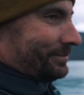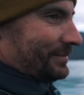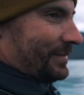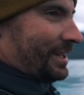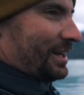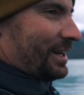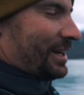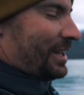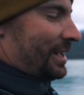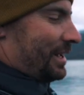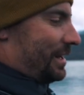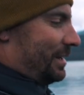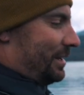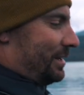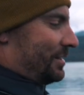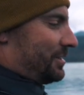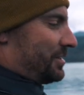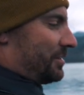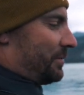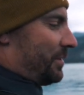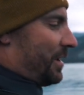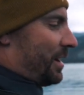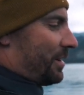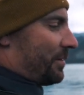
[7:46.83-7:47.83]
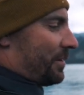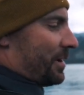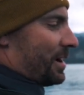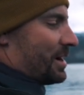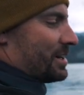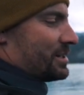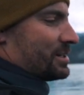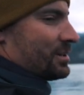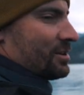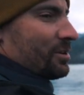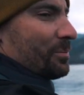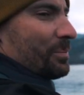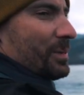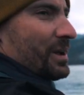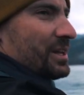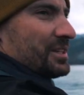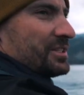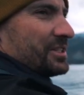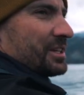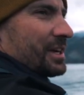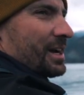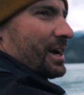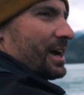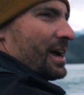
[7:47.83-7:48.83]
And again, it's a recreational
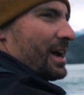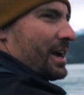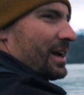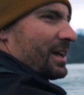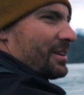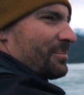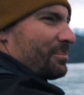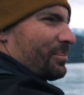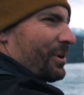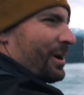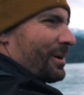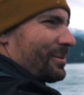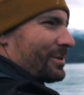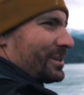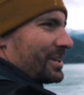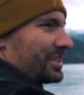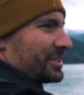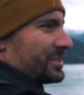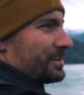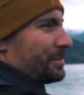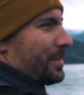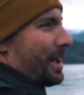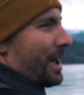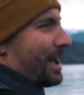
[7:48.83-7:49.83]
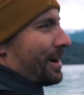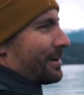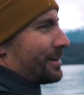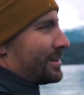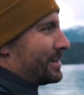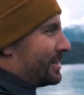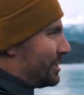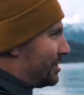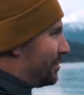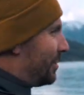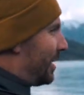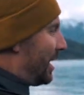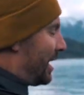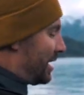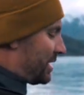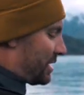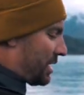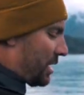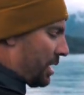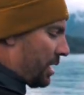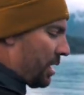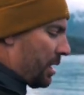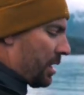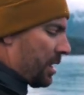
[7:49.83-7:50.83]
basic kayak. It probably doesn't matter too
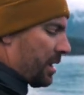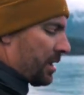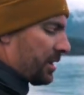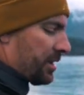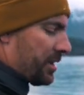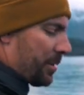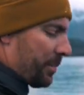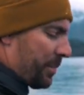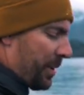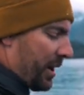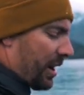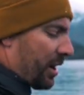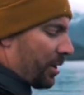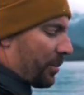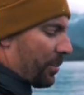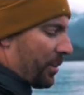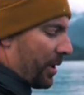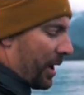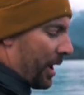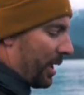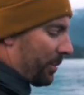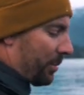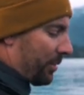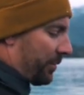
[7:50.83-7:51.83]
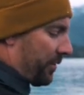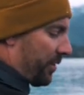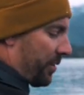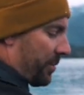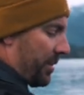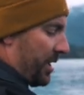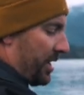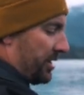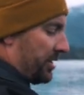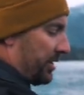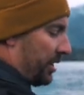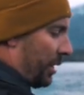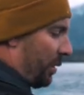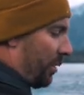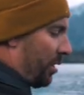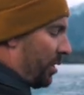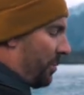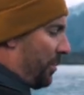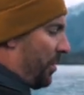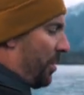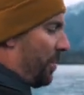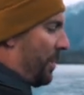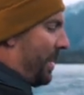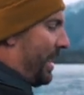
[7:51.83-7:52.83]
much. The bigger problem for me is nowhere
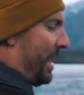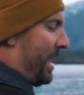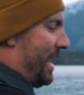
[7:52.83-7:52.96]
to put my